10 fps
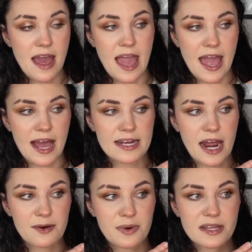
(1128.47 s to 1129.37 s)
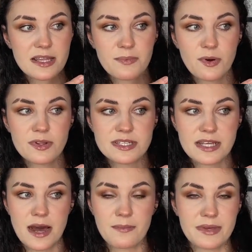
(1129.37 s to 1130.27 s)
And I rarely pull this
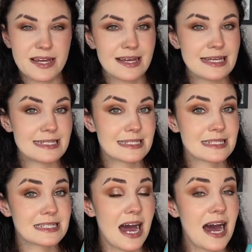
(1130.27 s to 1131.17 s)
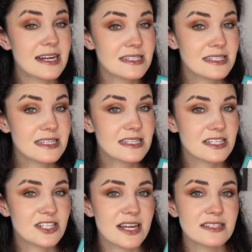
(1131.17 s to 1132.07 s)
out because honestly, the
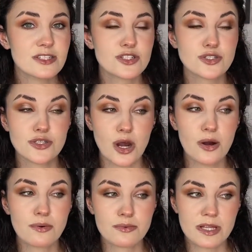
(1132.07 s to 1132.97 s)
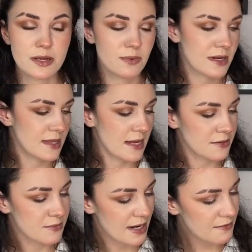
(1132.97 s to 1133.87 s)
shades don't really work
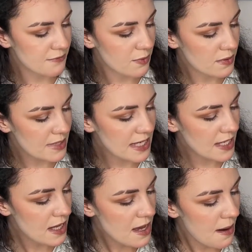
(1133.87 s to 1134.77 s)
that great for me,